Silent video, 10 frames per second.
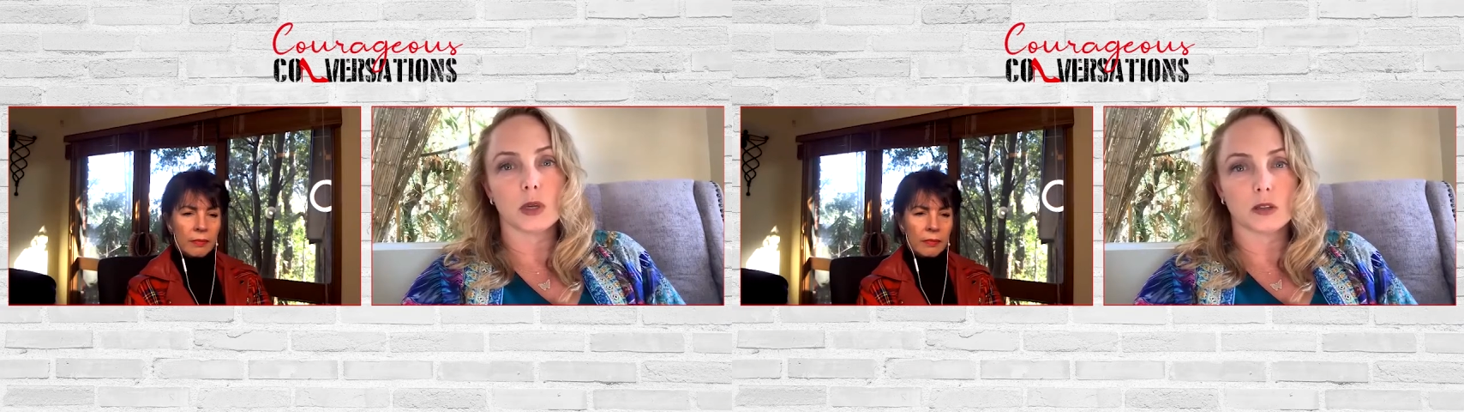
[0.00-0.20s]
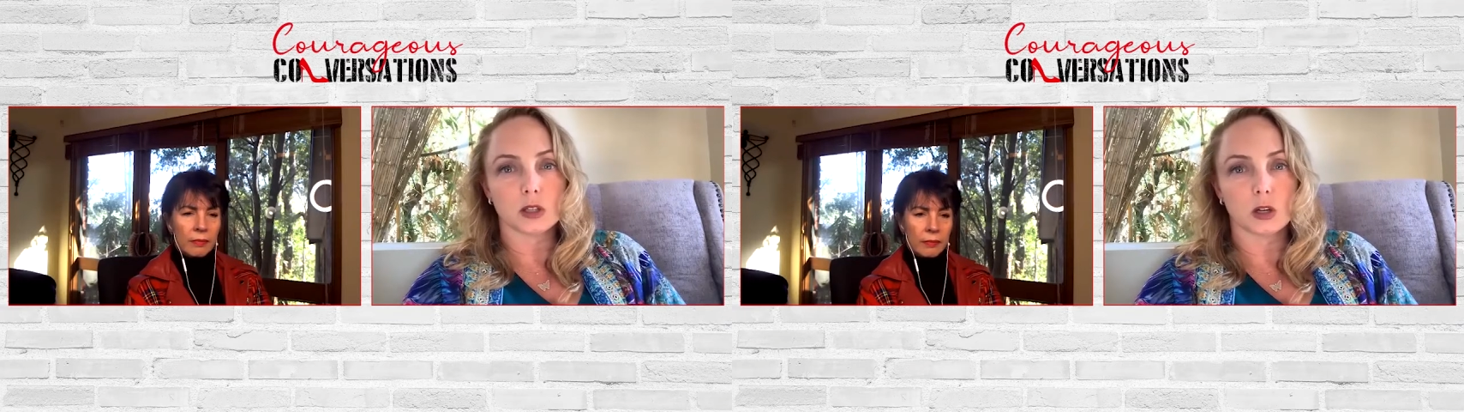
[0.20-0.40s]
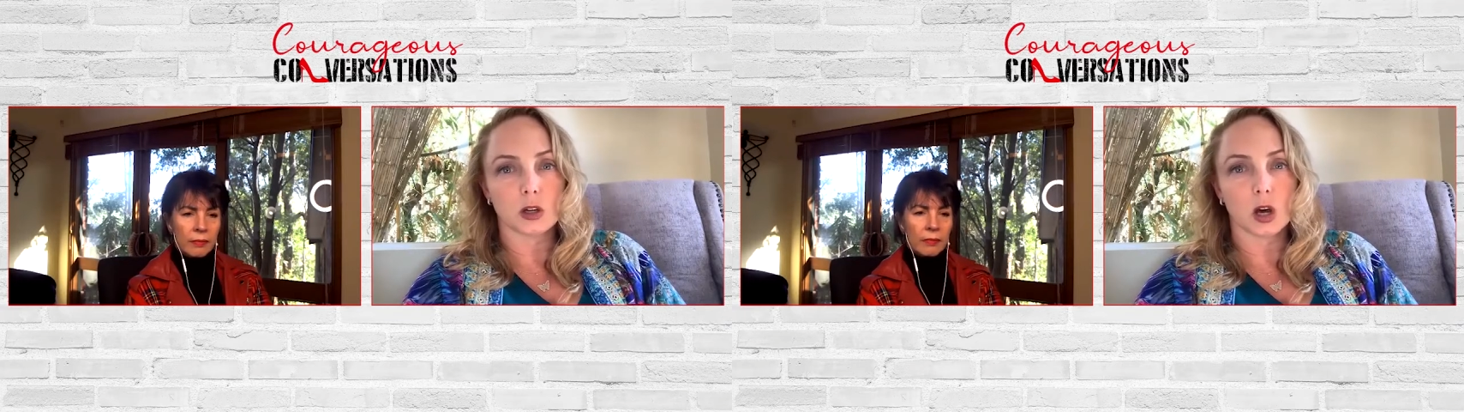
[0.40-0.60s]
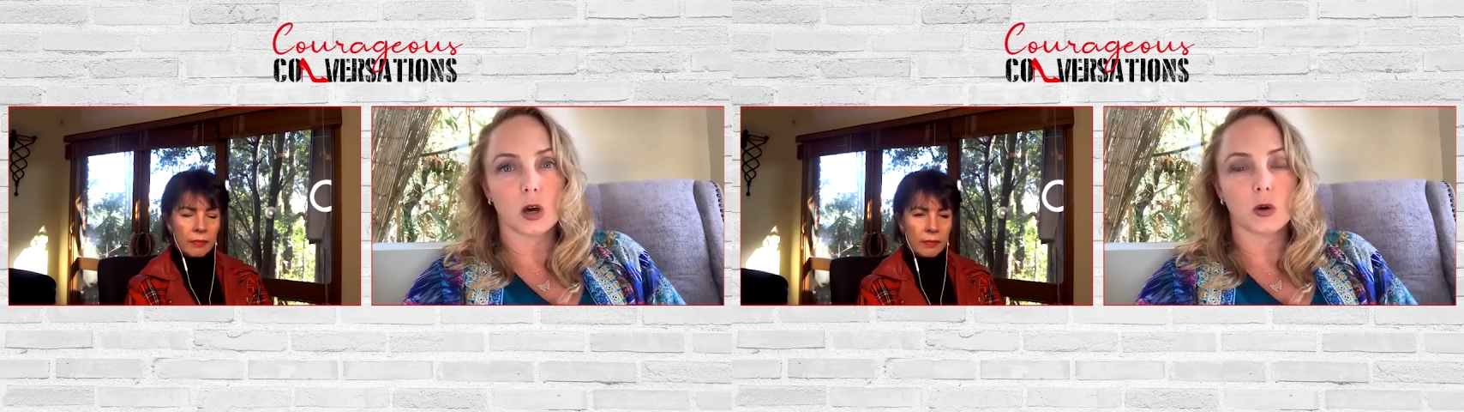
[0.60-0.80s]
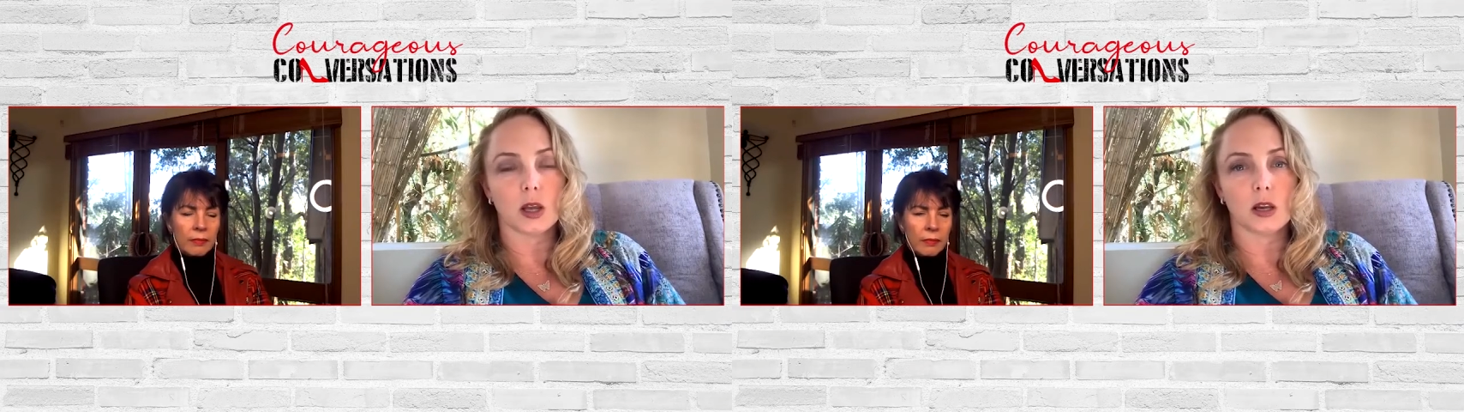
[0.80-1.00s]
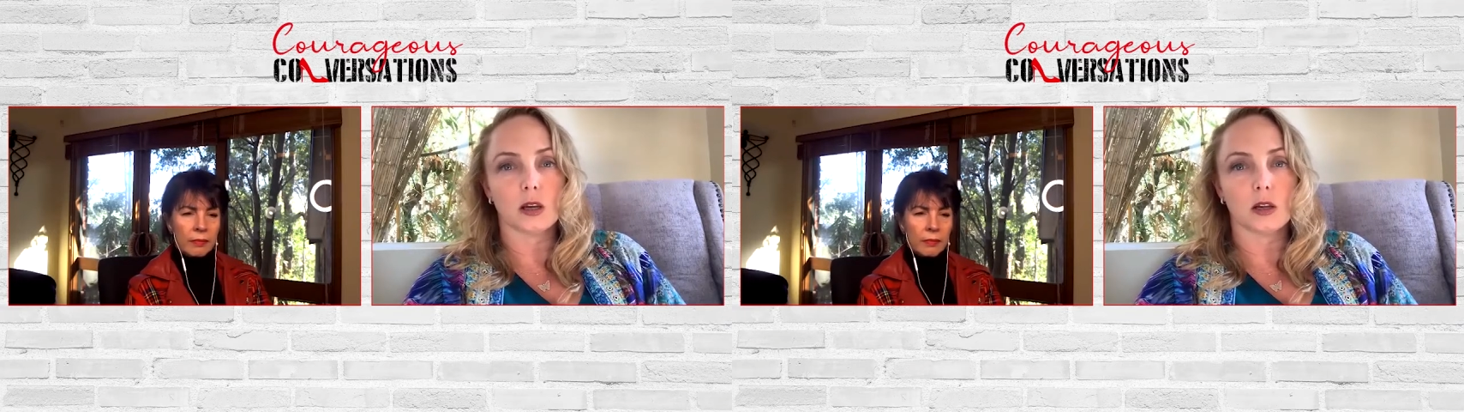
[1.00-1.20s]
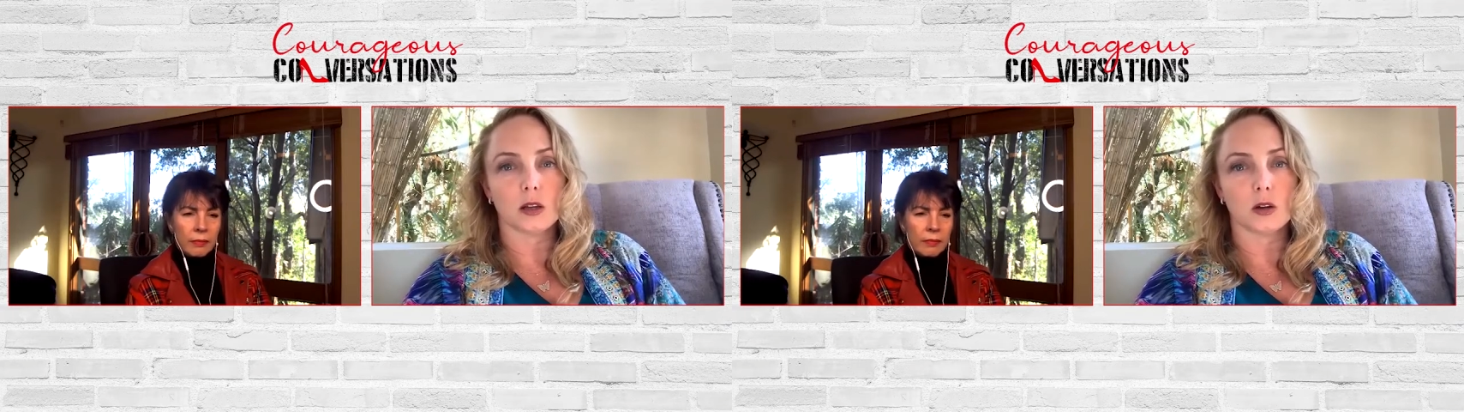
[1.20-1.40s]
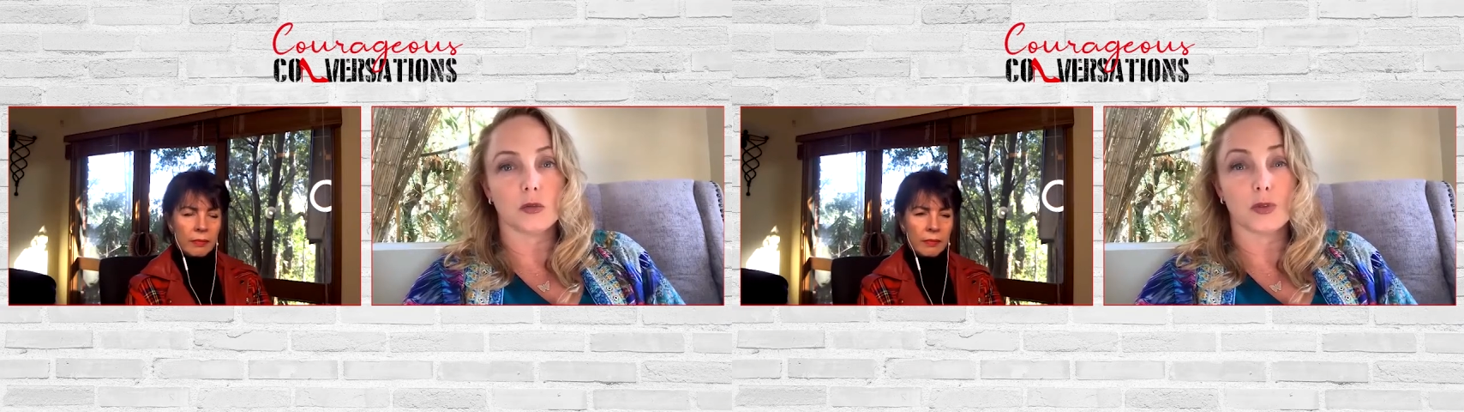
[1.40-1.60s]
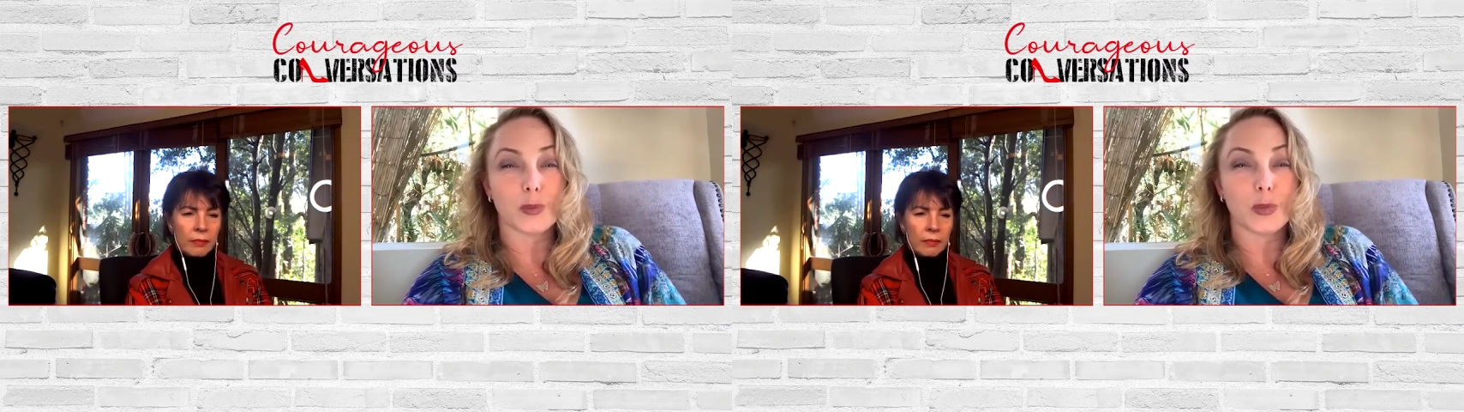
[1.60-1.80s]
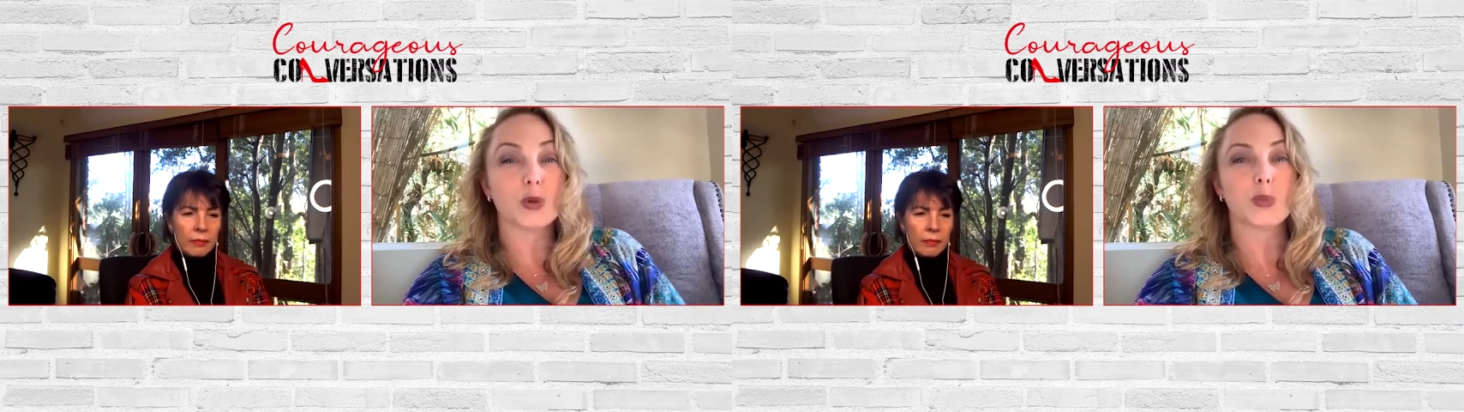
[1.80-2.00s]
Speaker 1: is going to go. And, you know, for the
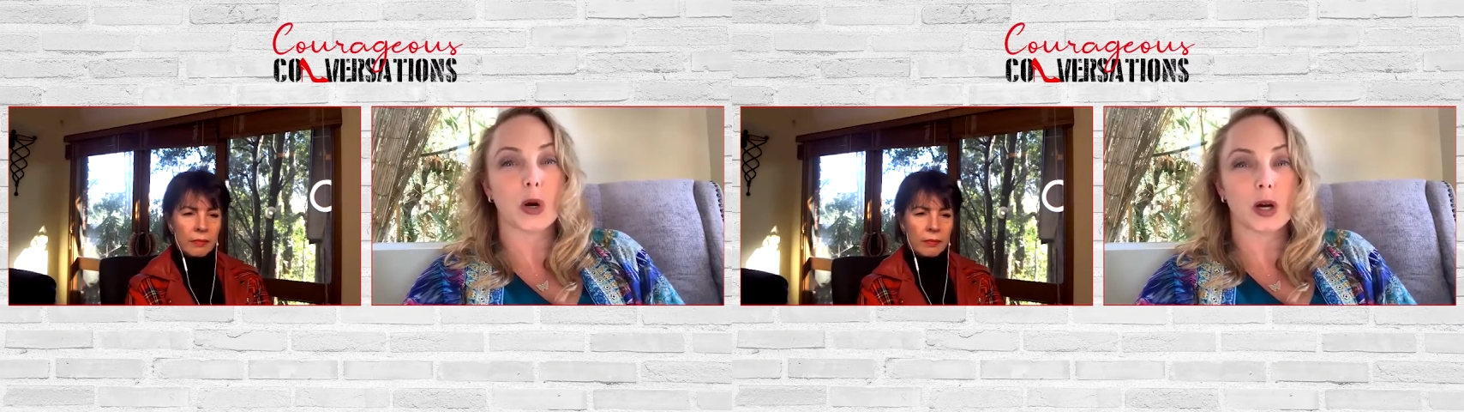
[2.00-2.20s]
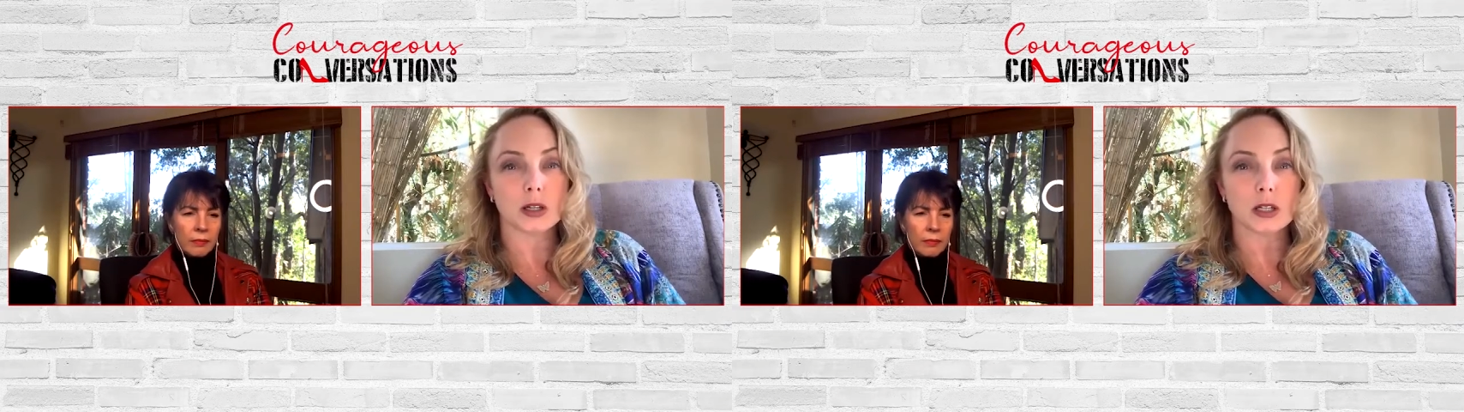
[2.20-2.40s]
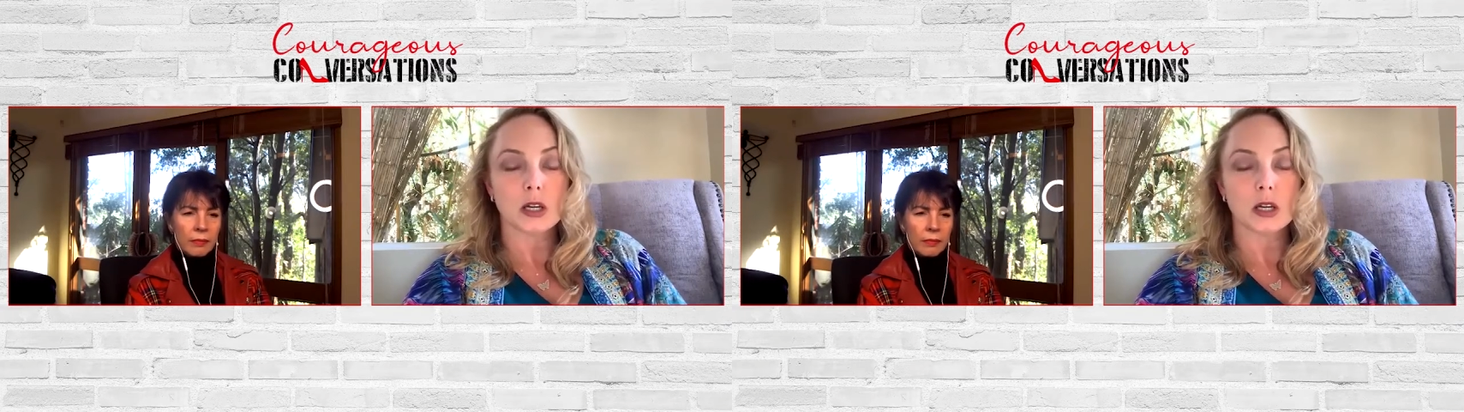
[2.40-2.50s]
most part,